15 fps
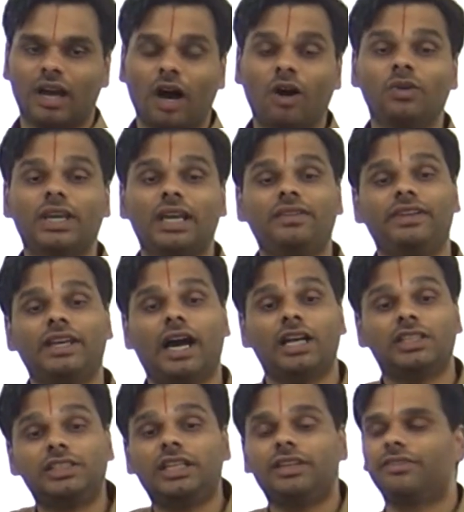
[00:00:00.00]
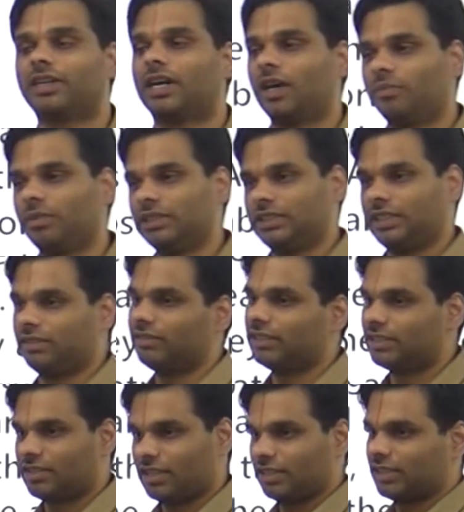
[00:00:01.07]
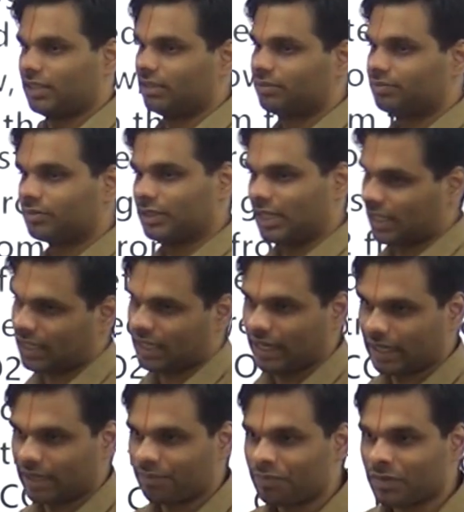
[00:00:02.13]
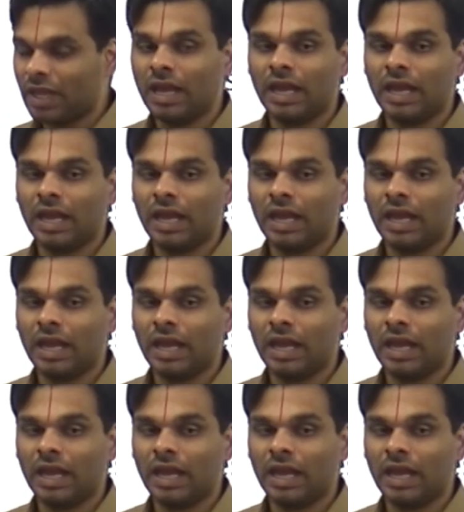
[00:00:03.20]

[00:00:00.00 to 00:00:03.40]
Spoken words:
how can we achieve carbon sequestration? Correct.